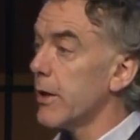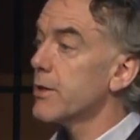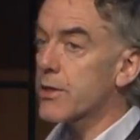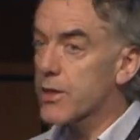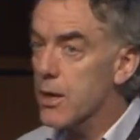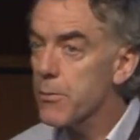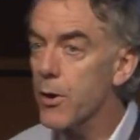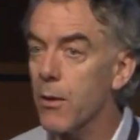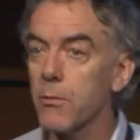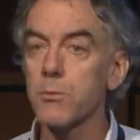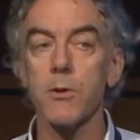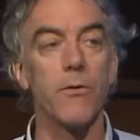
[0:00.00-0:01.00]
It's the same
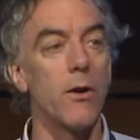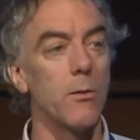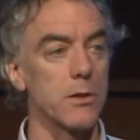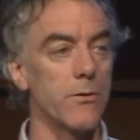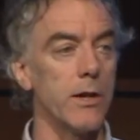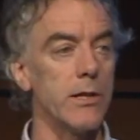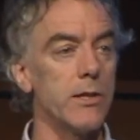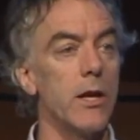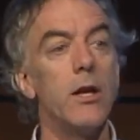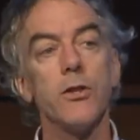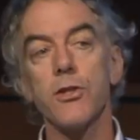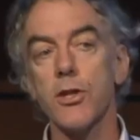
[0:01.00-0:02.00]
problems we've always faced,
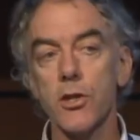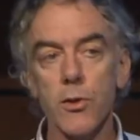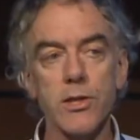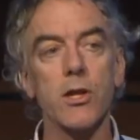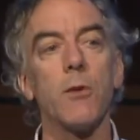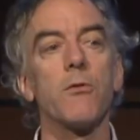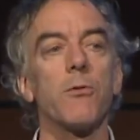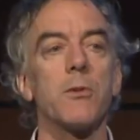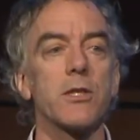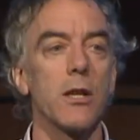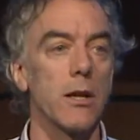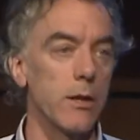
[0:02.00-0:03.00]
just the threats are coming from a
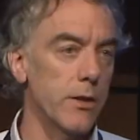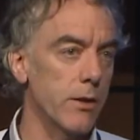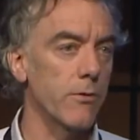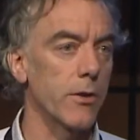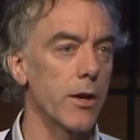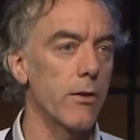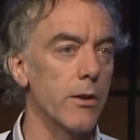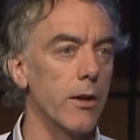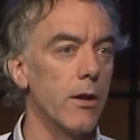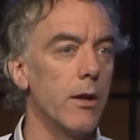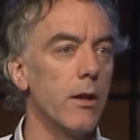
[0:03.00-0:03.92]
slightly different area.